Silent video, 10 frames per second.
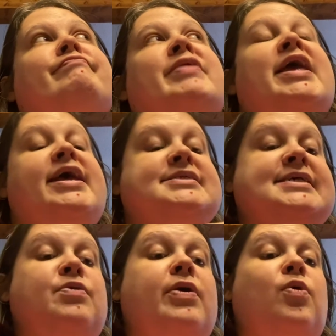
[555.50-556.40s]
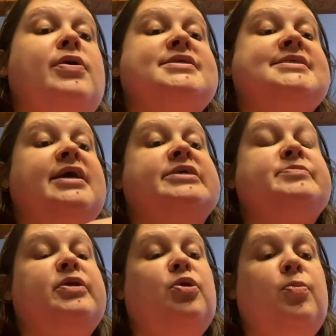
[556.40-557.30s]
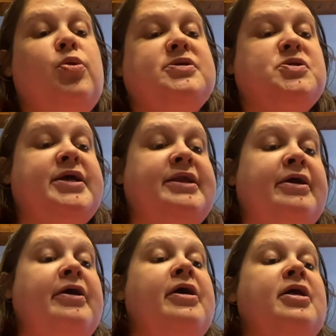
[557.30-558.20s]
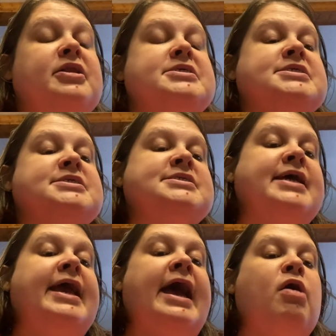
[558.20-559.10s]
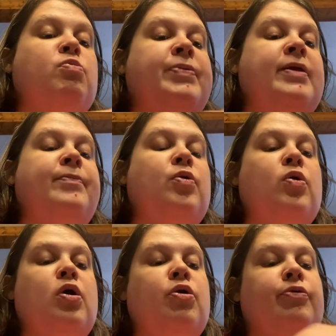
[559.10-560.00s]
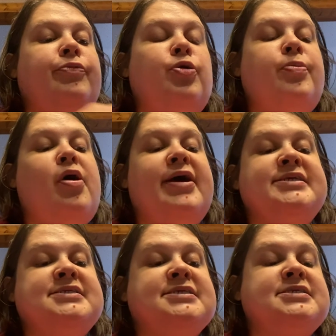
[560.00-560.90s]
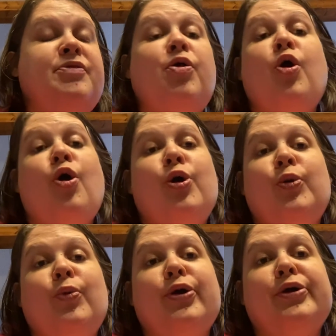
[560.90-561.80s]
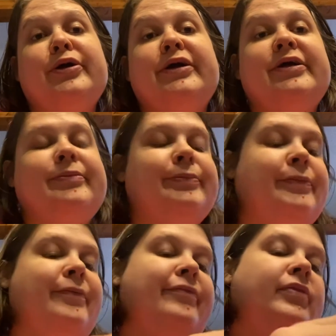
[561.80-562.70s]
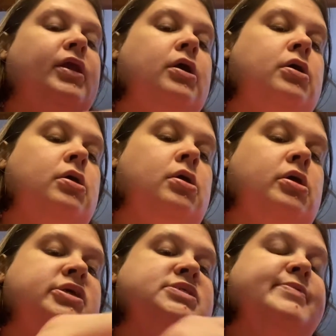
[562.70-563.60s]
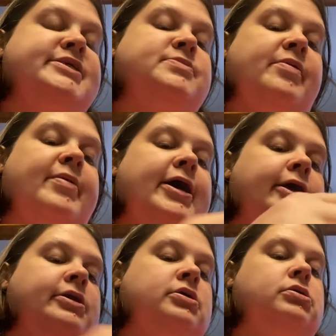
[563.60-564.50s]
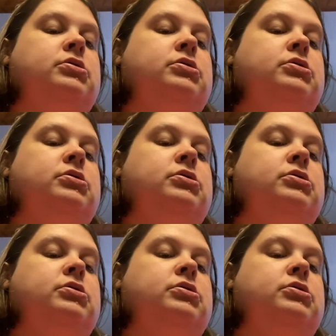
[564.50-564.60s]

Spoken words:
I can't say what I want to say because my little boy's right there. Let's just say out people on their prices and their hard work. This makes me mad.